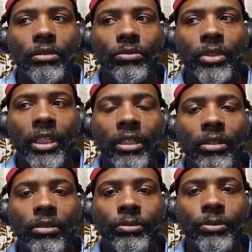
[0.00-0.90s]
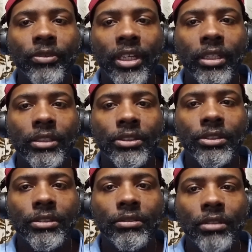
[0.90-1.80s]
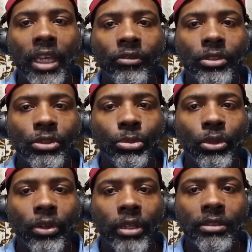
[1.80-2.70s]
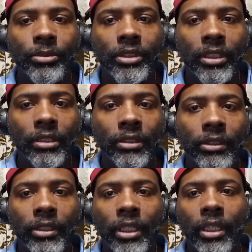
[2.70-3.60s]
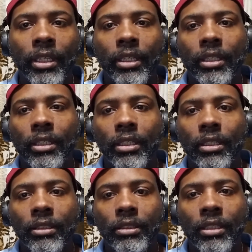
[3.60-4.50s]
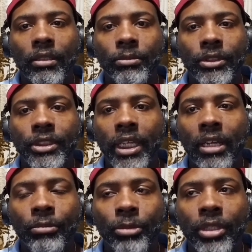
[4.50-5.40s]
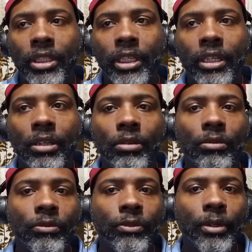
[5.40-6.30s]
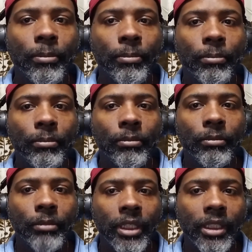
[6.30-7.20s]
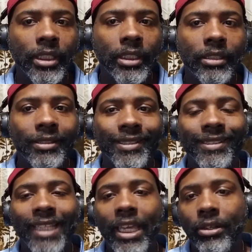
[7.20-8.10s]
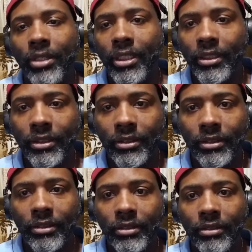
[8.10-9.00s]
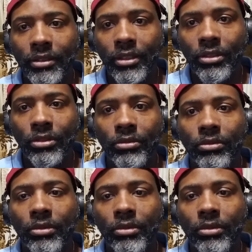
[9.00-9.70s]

when they are providing after school programs in particular, the child may be there from Monday to Saturday. You know,